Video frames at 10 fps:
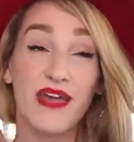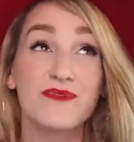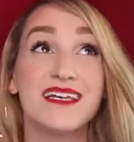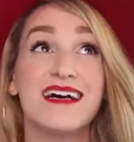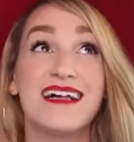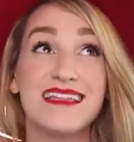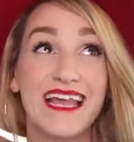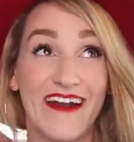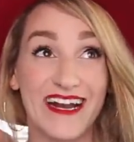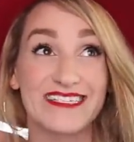It was
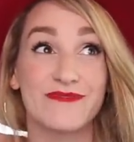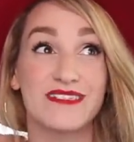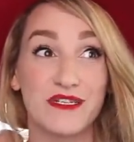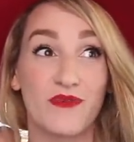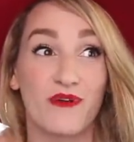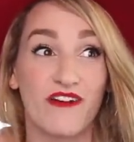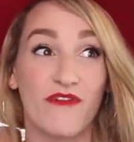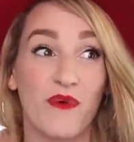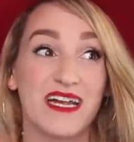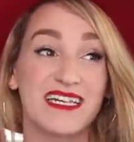hilarious. It was such a
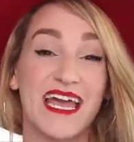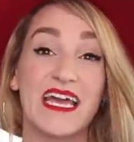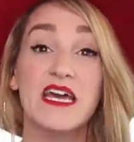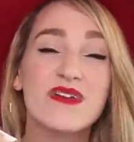wonderful way to like